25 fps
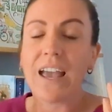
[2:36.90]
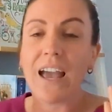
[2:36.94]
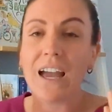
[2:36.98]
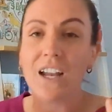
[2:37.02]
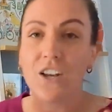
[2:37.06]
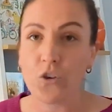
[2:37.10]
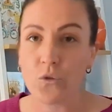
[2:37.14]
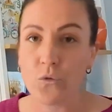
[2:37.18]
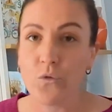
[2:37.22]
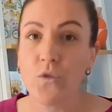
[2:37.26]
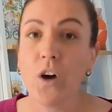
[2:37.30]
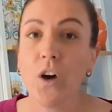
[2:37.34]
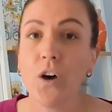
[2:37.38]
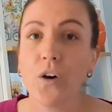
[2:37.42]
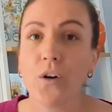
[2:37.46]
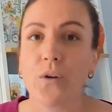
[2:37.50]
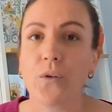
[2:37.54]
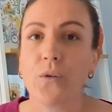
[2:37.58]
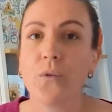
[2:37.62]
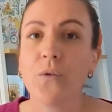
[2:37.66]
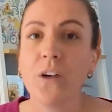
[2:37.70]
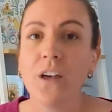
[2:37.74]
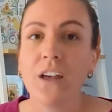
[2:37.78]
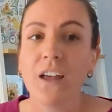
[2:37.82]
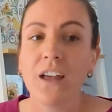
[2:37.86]
And you
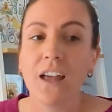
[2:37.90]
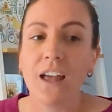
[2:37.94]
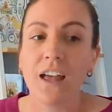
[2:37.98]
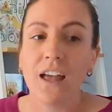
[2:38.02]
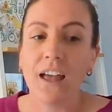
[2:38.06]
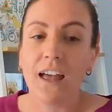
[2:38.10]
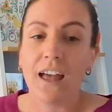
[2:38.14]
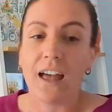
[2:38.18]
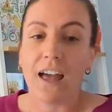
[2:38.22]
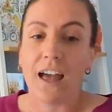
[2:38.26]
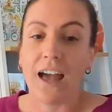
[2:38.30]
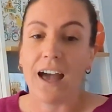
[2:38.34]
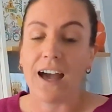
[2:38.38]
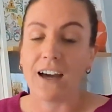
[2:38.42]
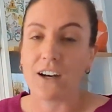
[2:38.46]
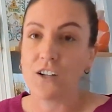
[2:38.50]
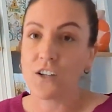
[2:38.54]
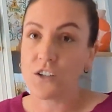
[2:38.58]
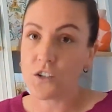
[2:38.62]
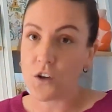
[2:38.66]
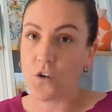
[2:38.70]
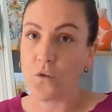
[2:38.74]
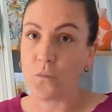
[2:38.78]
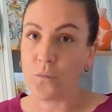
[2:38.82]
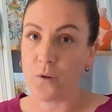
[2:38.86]
know how to
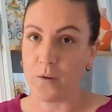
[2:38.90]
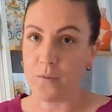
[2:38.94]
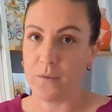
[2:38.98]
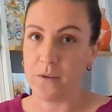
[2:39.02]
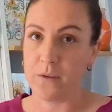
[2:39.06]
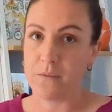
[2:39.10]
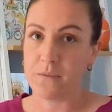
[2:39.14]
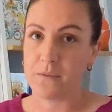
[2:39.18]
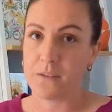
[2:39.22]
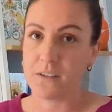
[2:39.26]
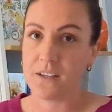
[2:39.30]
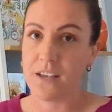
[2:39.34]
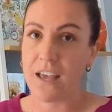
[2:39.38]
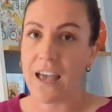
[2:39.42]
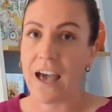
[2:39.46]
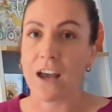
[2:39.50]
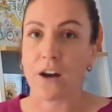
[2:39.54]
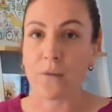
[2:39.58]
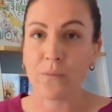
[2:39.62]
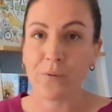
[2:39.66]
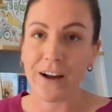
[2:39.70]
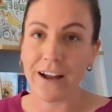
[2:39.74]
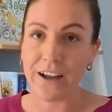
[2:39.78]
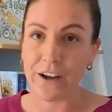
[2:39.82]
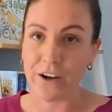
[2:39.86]
solve problems, how
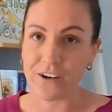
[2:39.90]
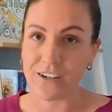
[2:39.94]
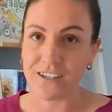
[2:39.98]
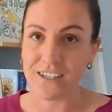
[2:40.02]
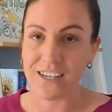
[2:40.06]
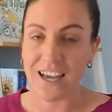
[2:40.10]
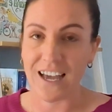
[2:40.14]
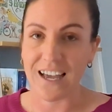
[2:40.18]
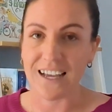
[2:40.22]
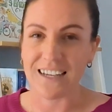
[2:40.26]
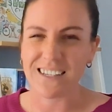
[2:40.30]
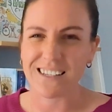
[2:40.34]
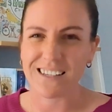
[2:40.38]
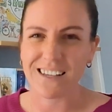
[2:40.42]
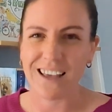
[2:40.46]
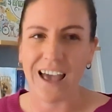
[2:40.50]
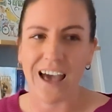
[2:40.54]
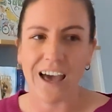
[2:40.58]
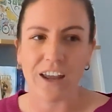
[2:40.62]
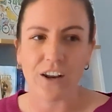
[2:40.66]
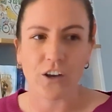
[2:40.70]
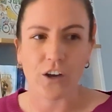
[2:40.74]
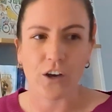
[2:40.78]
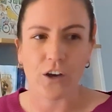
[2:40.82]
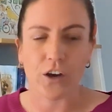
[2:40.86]
to prioritize,
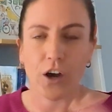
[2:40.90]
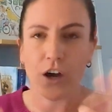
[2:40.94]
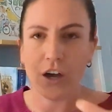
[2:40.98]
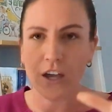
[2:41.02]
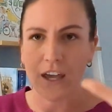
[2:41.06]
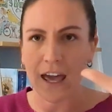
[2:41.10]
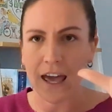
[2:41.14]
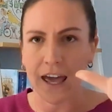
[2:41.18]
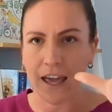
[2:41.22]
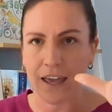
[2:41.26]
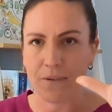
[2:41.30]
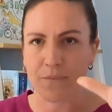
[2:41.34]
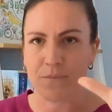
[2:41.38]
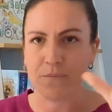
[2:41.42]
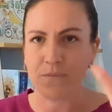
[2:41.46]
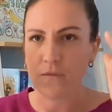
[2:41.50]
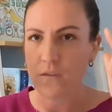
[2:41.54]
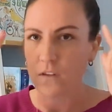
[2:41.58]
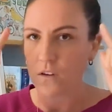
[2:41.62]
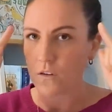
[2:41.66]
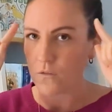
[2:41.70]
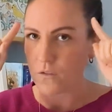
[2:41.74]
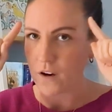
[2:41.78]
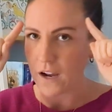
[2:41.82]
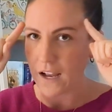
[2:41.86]
how to go, okay,
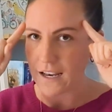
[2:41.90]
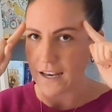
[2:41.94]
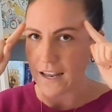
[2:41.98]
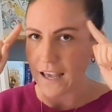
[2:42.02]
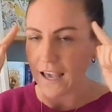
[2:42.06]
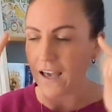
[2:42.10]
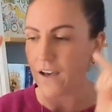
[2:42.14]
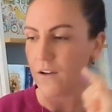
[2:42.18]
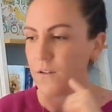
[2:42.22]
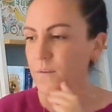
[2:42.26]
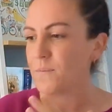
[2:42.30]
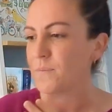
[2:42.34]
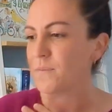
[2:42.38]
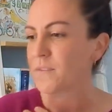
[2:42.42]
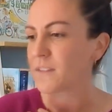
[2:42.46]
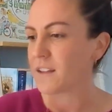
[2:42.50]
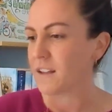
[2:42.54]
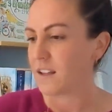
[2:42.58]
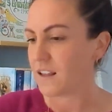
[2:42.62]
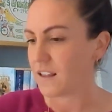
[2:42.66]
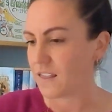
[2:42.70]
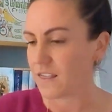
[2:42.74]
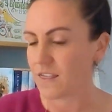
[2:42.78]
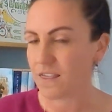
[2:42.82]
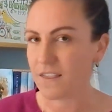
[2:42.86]
right now,
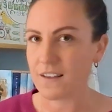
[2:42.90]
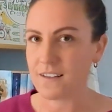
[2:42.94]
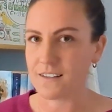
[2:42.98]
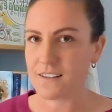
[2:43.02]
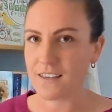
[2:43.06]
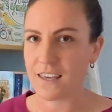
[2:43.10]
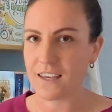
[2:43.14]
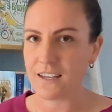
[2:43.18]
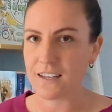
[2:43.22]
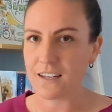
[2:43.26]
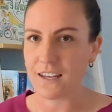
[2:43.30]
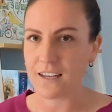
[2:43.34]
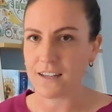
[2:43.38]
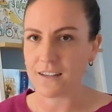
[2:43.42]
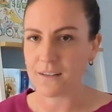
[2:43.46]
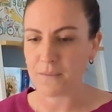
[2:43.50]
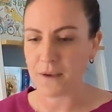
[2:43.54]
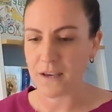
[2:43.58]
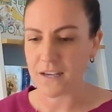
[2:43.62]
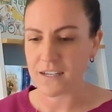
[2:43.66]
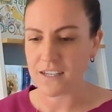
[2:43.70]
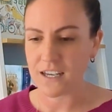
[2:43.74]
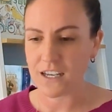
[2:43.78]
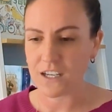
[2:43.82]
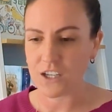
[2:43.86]
this kid needs
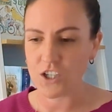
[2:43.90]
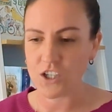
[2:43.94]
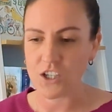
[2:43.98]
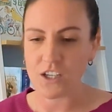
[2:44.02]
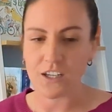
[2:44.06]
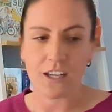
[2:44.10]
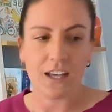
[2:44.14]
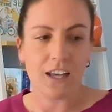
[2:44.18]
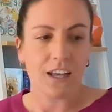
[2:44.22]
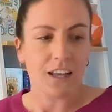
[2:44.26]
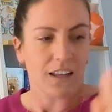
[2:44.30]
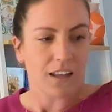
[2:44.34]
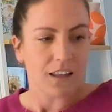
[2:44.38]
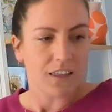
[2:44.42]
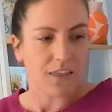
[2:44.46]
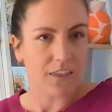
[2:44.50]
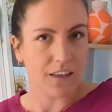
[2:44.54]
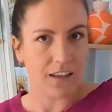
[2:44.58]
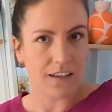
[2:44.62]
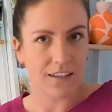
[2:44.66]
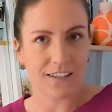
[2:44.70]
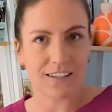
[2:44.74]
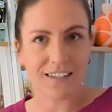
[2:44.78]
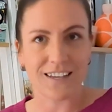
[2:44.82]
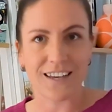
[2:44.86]
my attention,
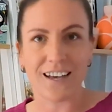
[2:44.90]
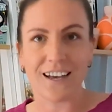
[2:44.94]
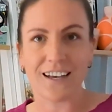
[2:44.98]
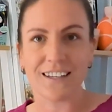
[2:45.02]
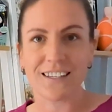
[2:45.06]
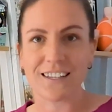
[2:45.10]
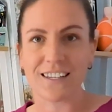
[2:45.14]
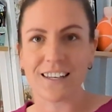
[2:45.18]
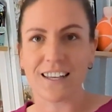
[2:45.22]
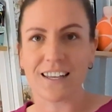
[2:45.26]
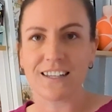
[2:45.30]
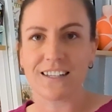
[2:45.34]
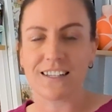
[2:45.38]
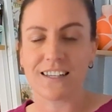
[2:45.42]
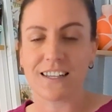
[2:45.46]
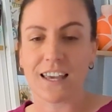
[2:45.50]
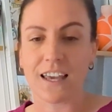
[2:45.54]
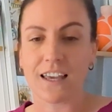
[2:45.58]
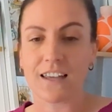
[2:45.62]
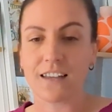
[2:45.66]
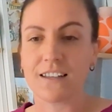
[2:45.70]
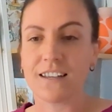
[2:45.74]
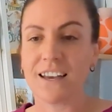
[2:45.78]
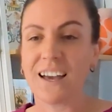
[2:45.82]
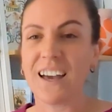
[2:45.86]
this task needs to
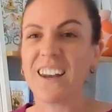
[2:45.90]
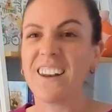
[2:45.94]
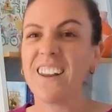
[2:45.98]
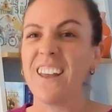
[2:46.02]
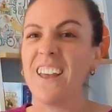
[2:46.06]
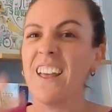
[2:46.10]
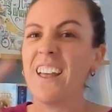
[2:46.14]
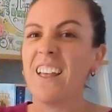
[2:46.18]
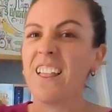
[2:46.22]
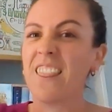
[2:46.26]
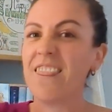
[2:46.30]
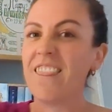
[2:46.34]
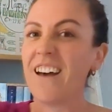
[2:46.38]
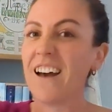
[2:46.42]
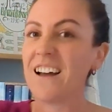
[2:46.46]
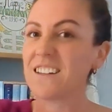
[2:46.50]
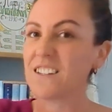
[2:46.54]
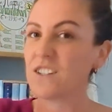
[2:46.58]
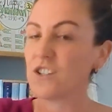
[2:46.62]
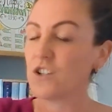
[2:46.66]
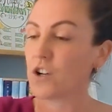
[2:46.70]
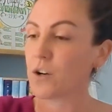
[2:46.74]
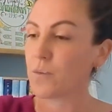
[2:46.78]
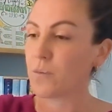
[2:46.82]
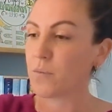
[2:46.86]
get done,
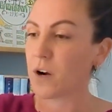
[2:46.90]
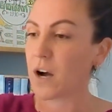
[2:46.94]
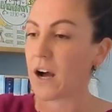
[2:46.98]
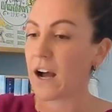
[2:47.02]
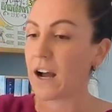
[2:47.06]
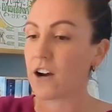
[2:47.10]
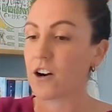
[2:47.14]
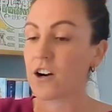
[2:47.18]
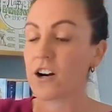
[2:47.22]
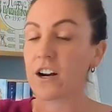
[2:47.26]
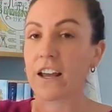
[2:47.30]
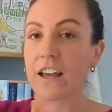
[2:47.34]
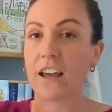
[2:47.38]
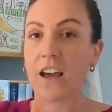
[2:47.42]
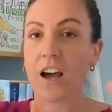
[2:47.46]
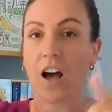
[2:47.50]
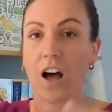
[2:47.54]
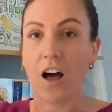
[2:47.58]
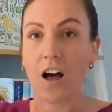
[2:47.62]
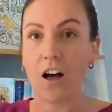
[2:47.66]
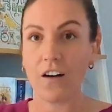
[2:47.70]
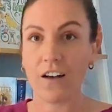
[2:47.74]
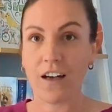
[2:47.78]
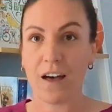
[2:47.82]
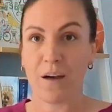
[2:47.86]
that's not a priority,
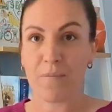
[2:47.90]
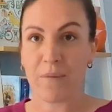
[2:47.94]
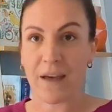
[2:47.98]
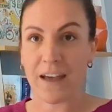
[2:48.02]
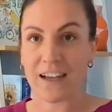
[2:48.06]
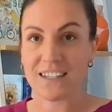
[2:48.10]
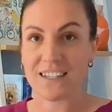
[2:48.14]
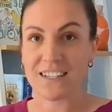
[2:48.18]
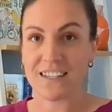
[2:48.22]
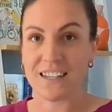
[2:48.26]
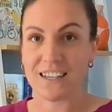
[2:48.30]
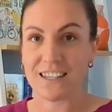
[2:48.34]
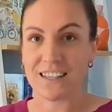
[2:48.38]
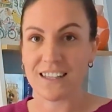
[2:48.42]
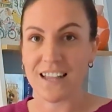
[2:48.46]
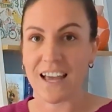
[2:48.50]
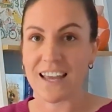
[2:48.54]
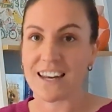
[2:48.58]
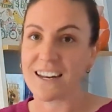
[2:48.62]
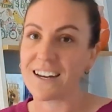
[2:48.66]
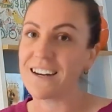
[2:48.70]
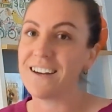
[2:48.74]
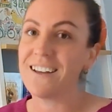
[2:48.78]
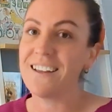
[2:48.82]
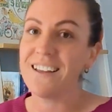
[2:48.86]
I'll come back to that
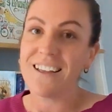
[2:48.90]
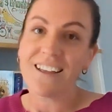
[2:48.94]
later.